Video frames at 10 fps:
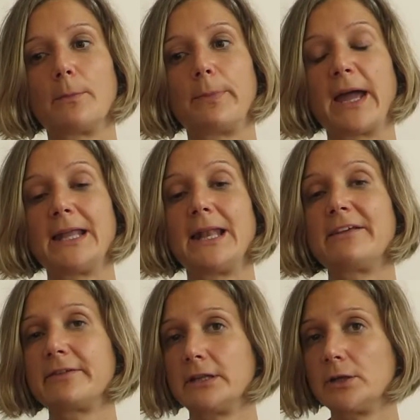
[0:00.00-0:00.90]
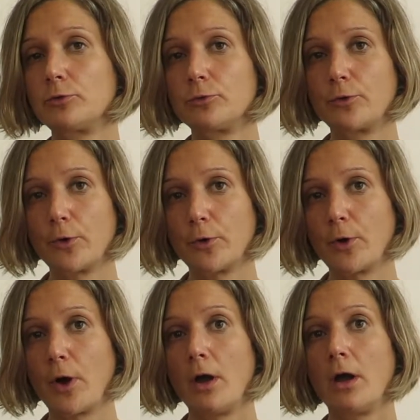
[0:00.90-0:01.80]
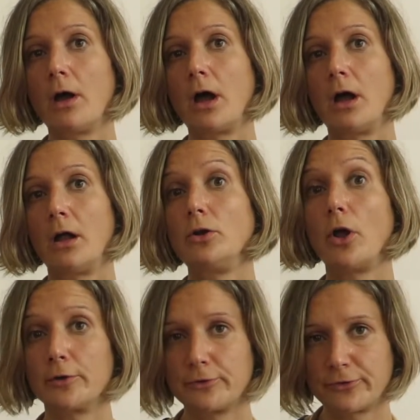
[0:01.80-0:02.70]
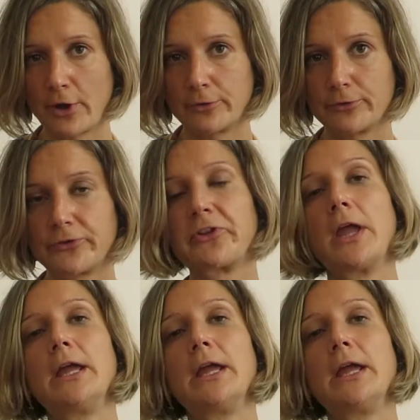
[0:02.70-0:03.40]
by listening to the lung sounds.